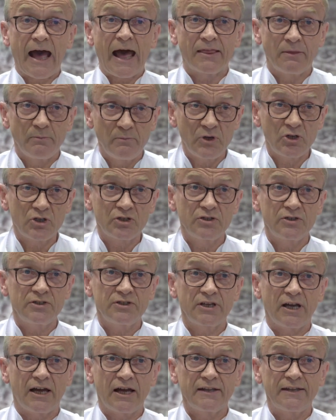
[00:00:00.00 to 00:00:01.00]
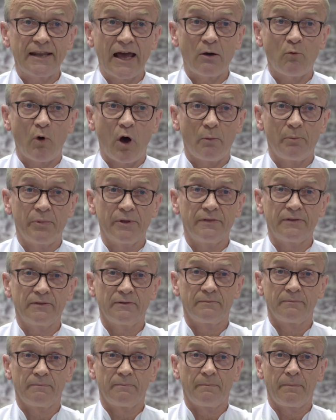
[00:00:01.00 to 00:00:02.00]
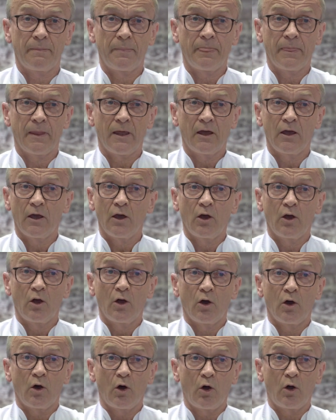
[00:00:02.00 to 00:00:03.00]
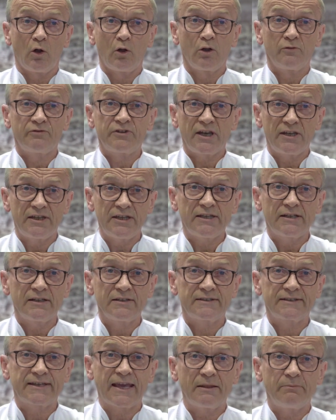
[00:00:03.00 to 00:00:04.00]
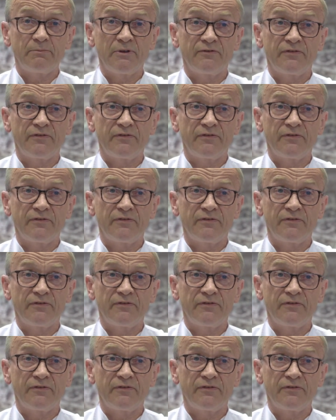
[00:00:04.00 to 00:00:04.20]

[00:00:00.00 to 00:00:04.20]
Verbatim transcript: Admissions are now open. All of the details can